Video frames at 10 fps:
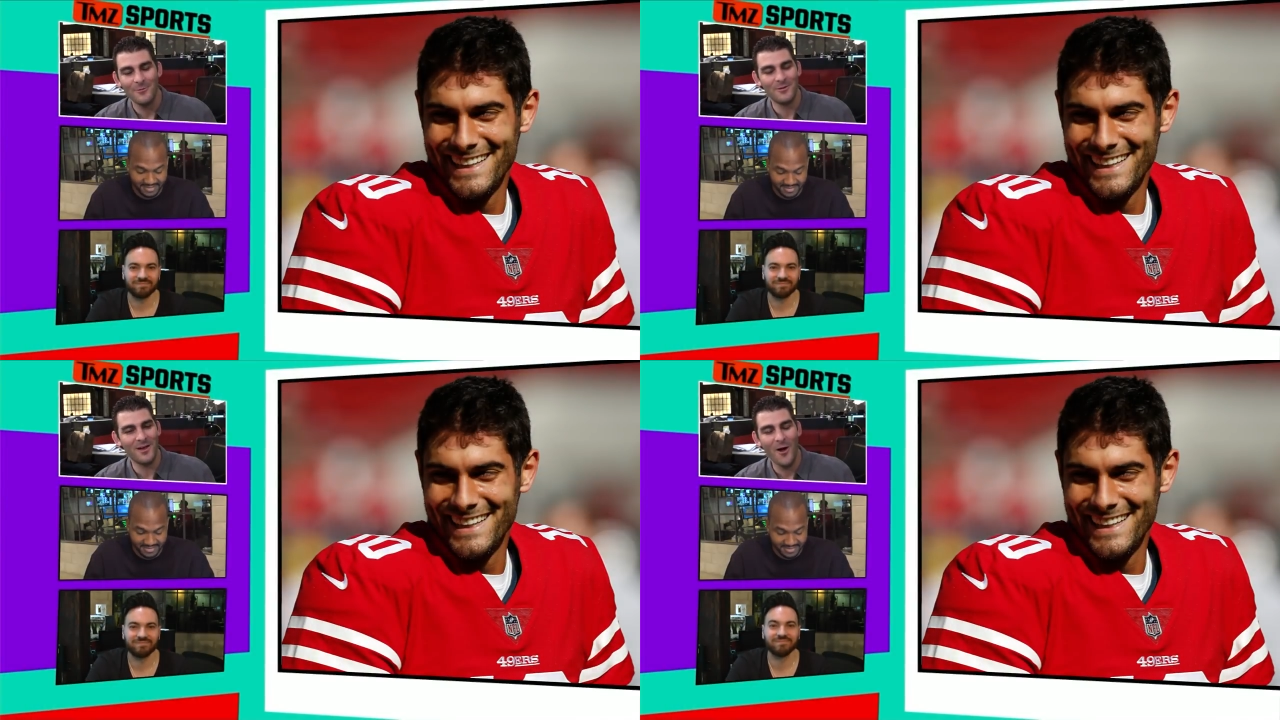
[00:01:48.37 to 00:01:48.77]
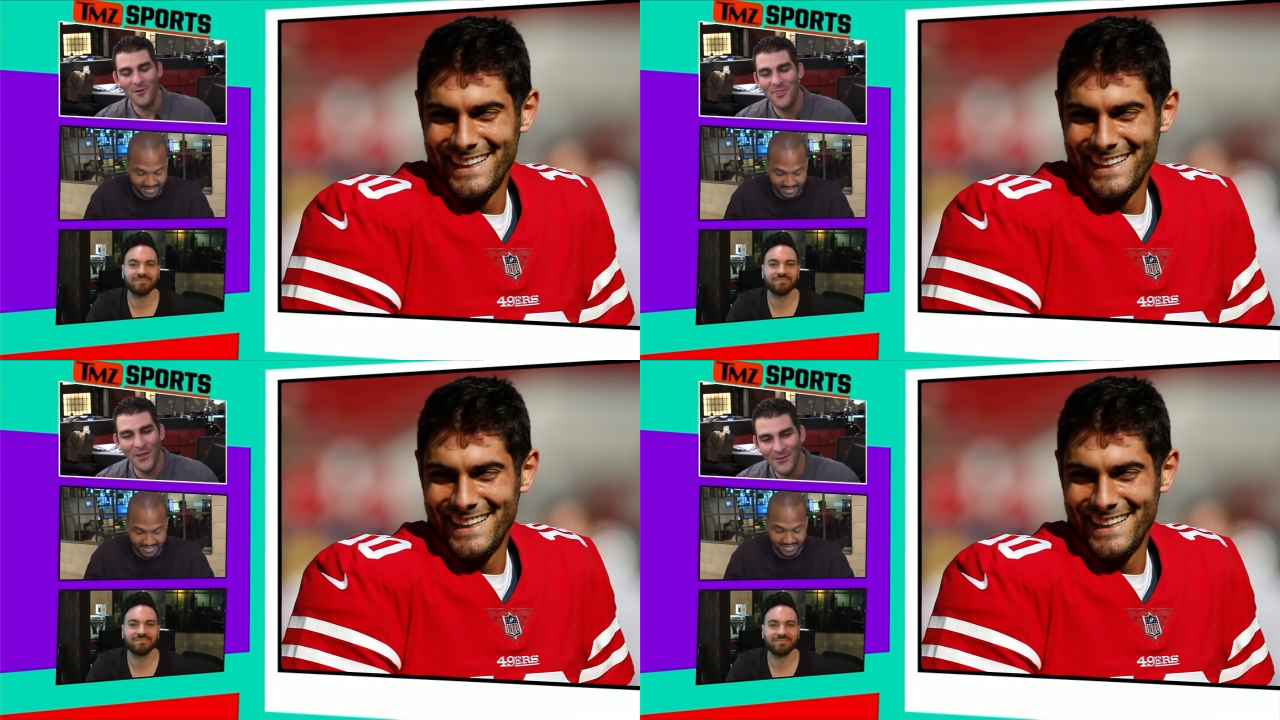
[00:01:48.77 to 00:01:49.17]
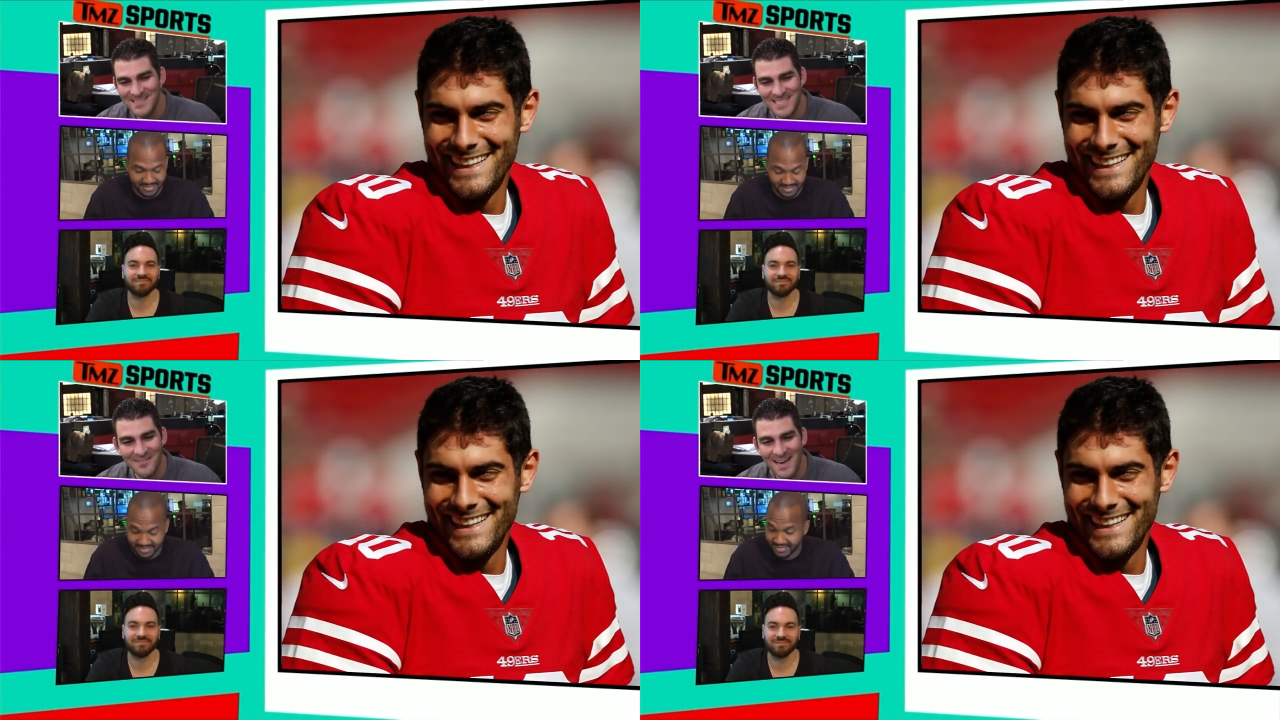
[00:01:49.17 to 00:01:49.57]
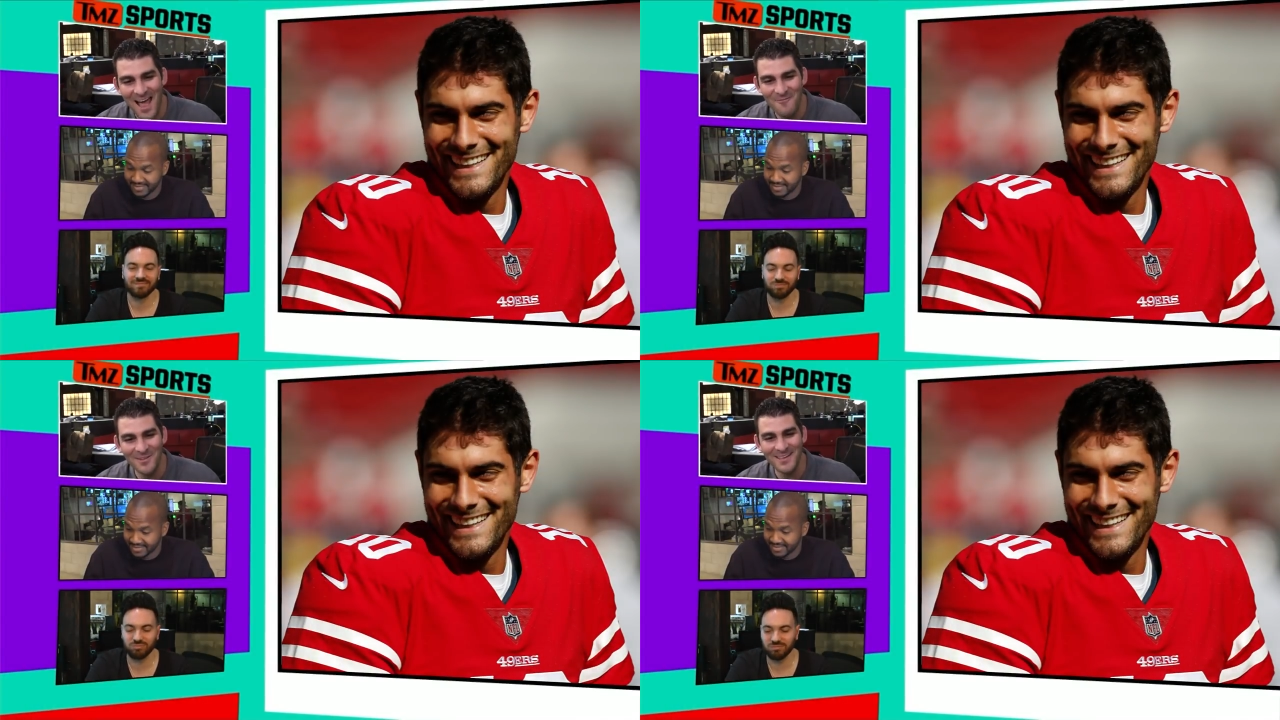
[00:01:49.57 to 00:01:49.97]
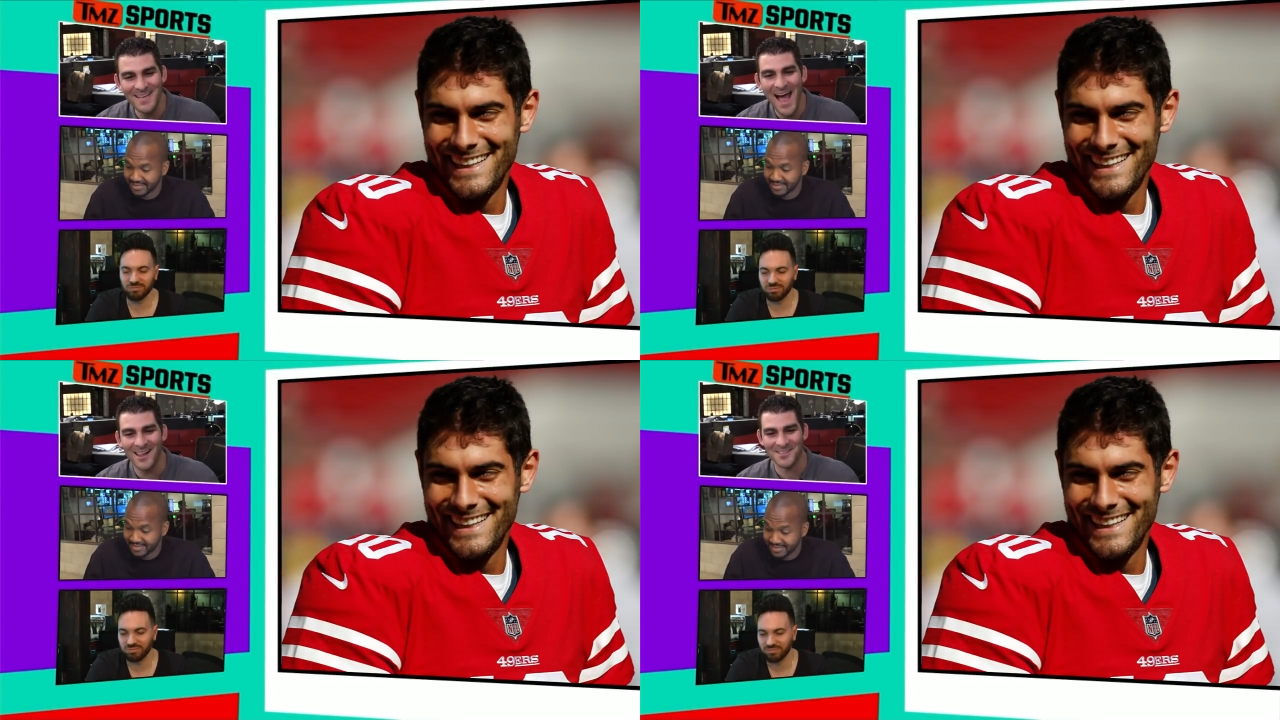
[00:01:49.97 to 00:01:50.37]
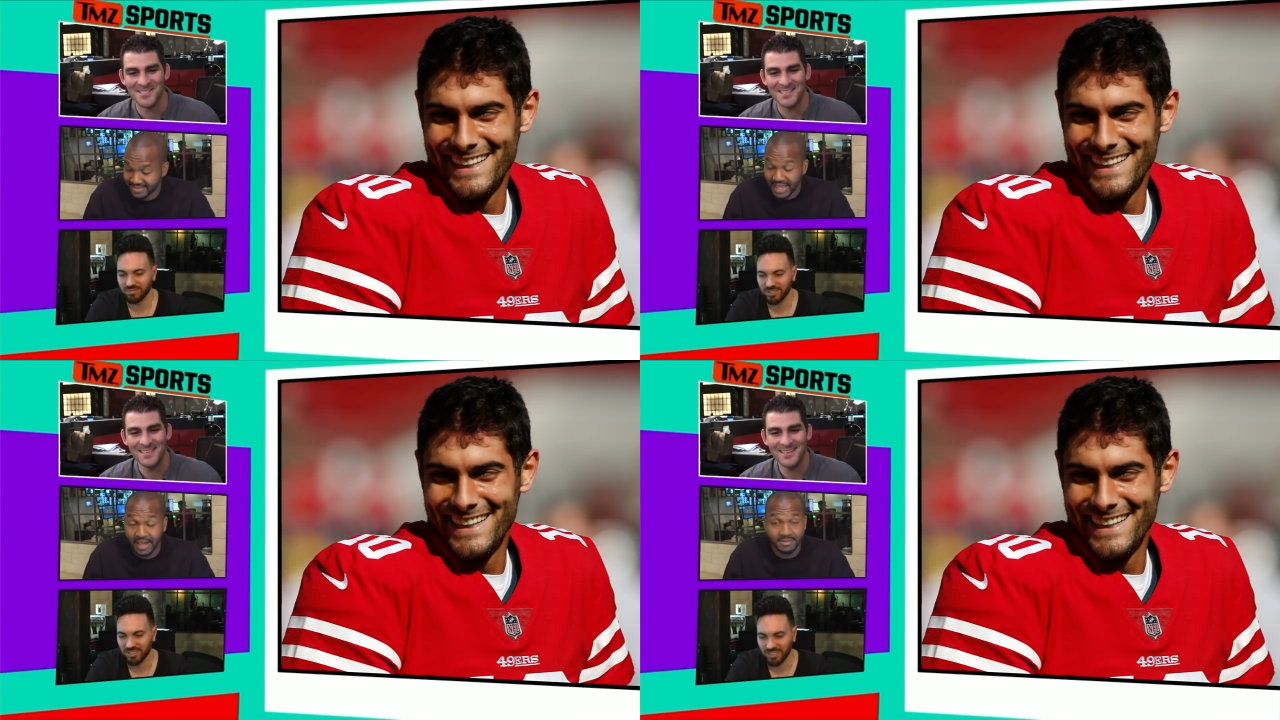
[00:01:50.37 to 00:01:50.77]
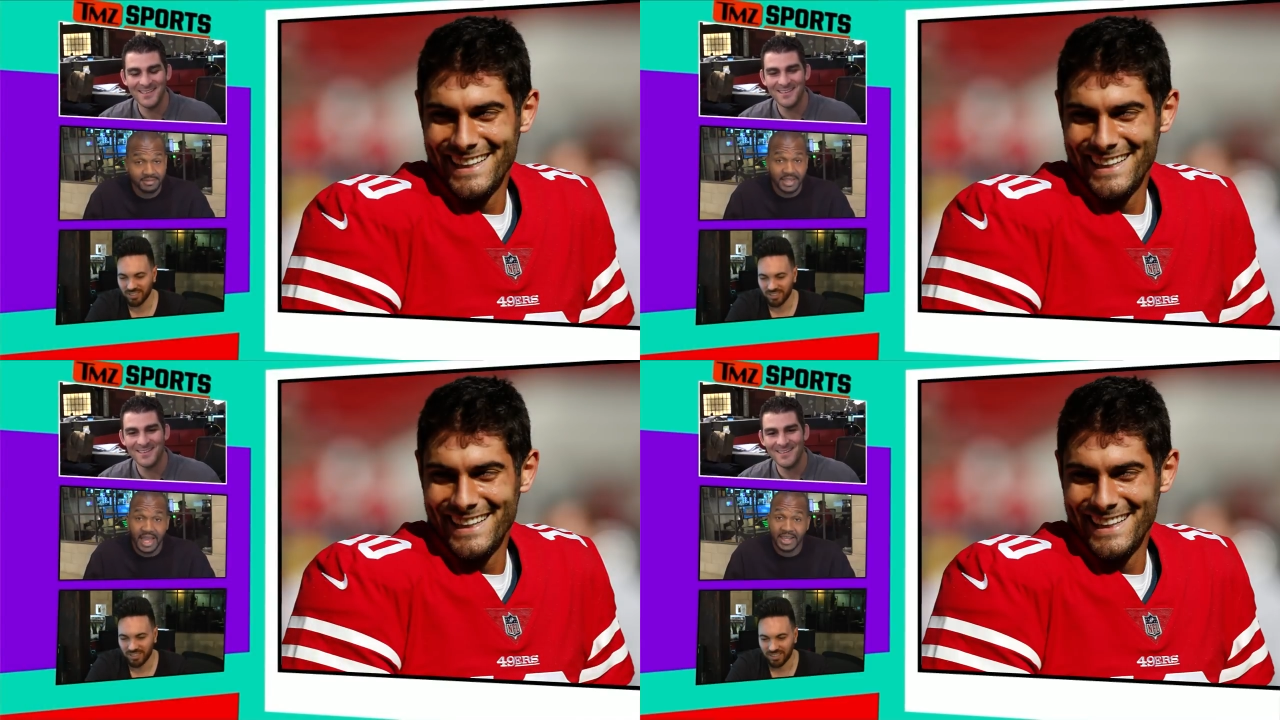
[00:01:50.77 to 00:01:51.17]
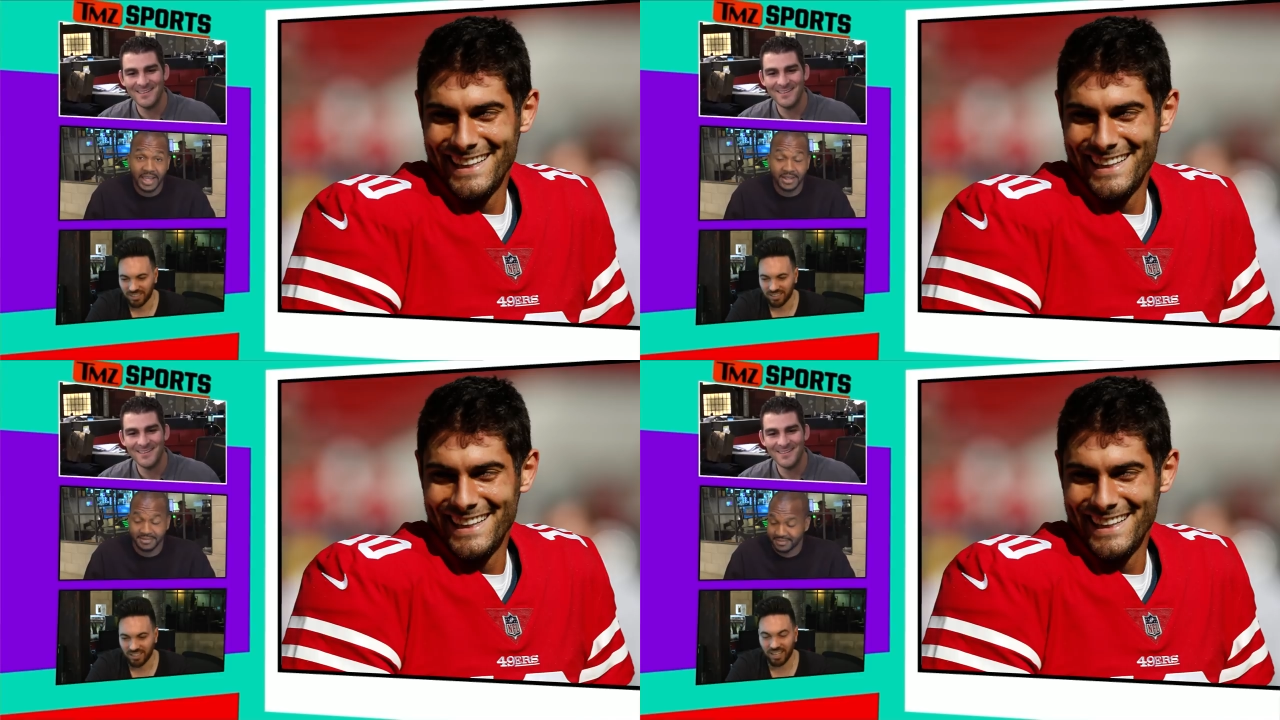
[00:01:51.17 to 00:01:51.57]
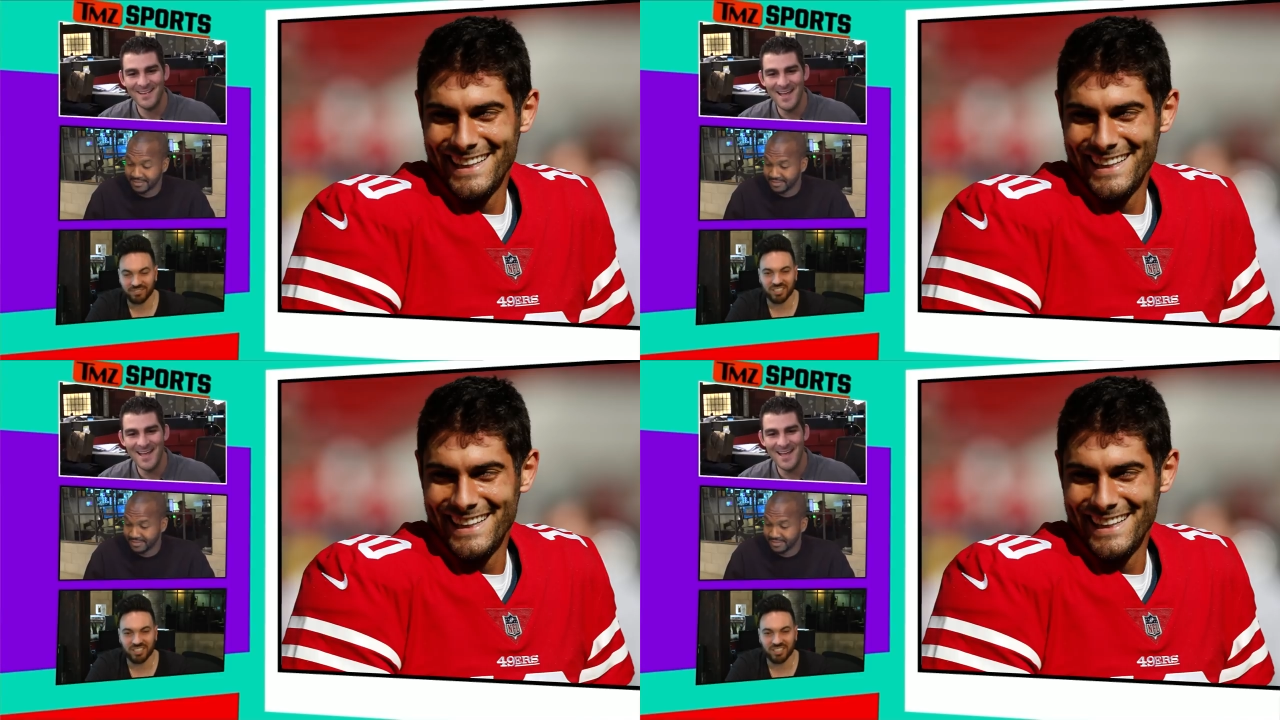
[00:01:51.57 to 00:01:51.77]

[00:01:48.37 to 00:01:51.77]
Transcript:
Speaker 1: with one hundred thirty-seven point five million dollars. Yeah, gotta get it. Life's